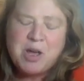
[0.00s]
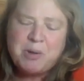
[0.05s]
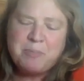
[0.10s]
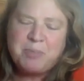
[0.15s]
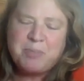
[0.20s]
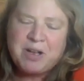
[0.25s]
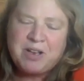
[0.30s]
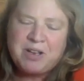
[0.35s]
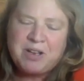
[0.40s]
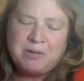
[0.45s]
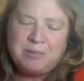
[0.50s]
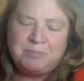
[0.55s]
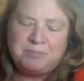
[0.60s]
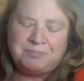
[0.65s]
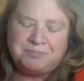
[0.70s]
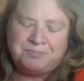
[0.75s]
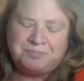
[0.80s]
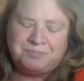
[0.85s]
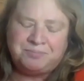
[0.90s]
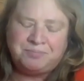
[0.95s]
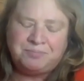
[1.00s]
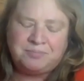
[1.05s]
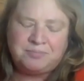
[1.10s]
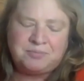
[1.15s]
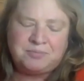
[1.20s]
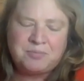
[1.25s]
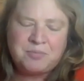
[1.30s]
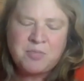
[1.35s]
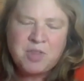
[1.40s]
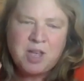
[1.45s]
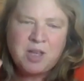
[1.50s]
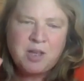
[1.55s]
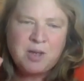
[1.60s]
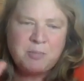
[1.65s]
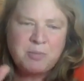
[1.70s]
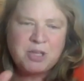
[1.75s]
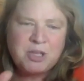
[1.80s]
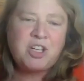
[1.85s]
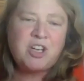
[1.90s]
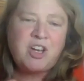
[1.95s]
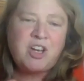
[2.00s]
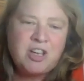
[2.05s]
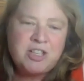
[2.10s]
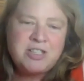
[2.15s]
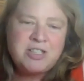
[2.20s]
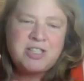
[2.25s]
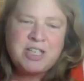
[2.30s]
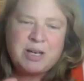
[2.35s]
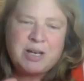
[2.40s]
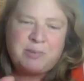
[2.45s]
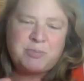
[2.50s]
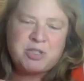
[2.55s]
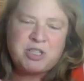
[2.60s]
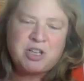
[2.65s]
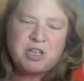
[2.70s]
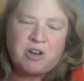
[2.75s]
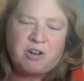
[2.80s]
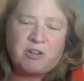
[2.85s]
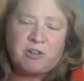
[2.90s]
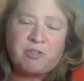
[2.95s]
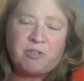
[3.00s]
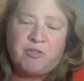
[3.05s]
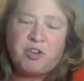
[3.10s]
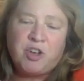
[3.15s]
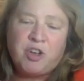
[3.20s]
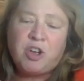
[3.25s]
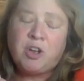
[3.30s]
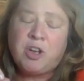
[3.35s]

but the concept of,